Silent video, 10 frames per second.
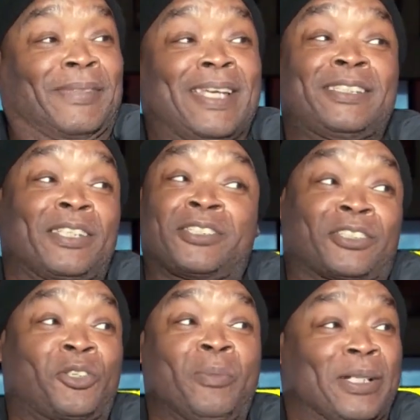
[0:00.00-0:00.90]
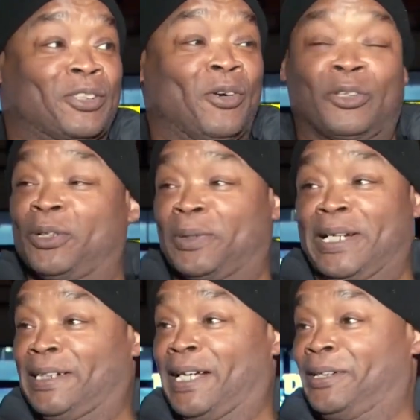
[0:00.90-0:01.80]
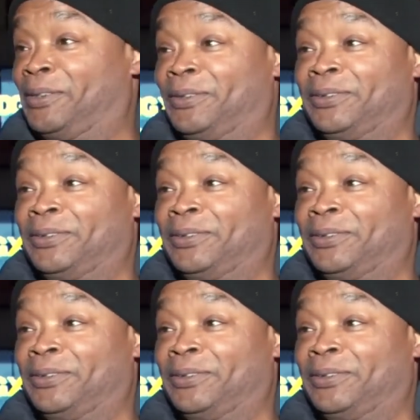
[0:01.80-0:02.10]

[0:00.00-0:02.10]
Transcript: It's, it's just too much going on right now.